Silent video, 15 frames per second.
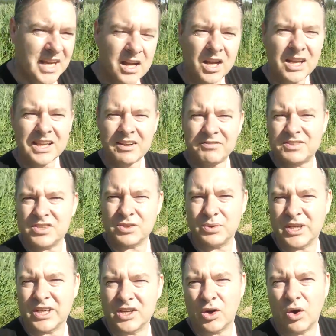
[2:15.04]
I love
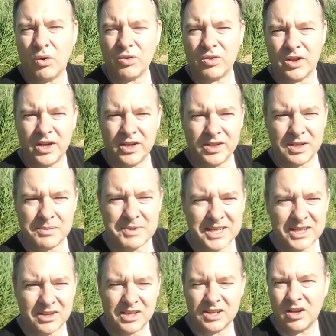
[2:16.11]
doing it all though. I
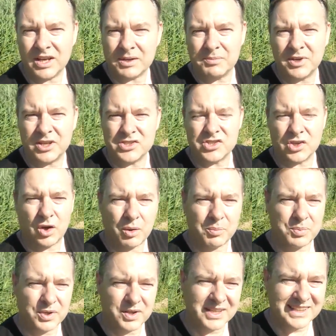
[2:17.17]
mean, I like my
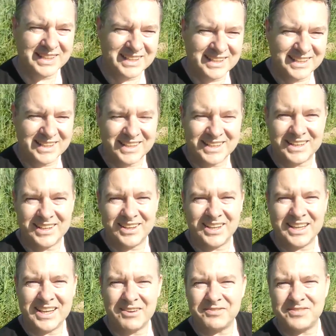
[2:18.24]
job. I
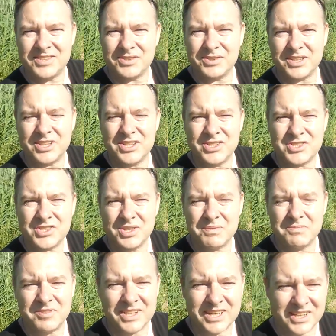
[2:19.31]
love doing
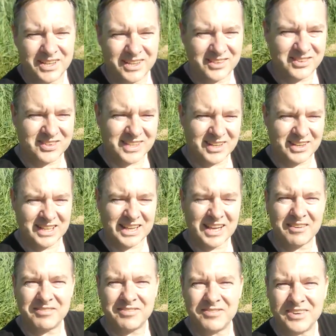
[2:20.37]
YouTube videos and I
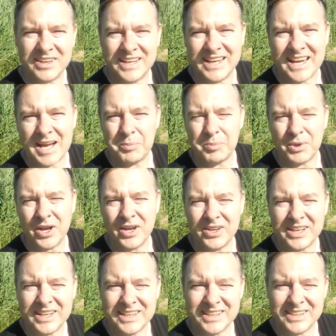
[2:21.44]
love
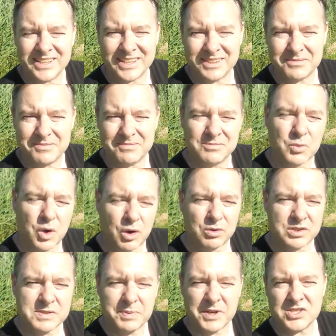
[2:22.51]
uploading and,
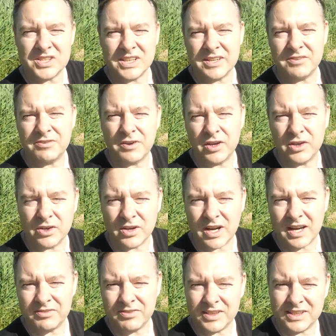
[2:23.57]
well, especially
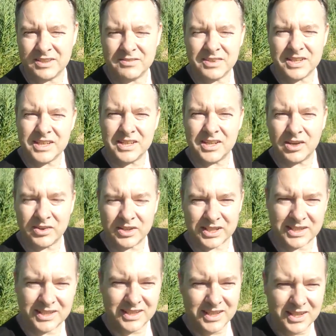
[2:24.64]
photographing and
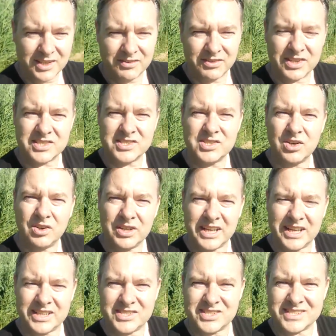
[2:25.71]
videoing for the stock
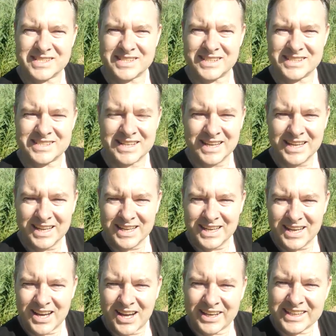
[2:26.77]
agencies.
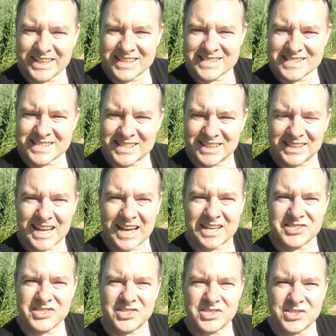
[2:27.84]
I guess the
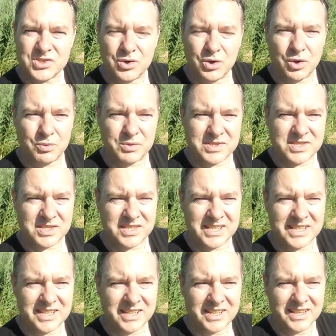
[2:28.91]
last straw was
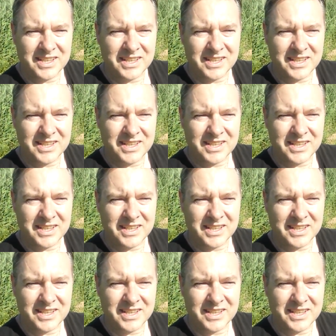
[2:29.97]
the